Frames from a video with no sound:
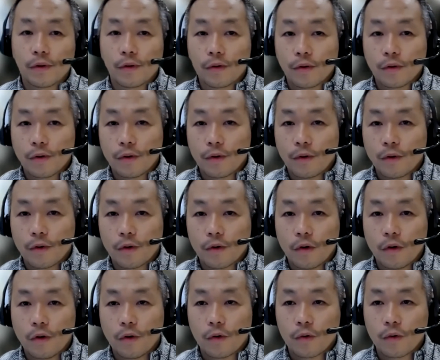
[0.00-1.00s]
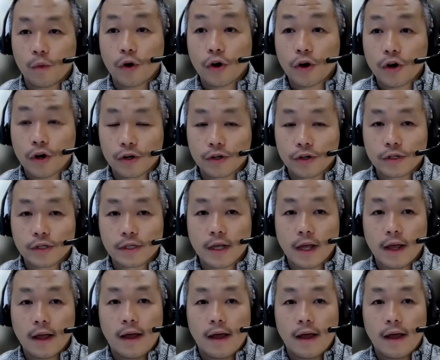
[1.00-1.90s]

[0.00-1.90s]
or workers,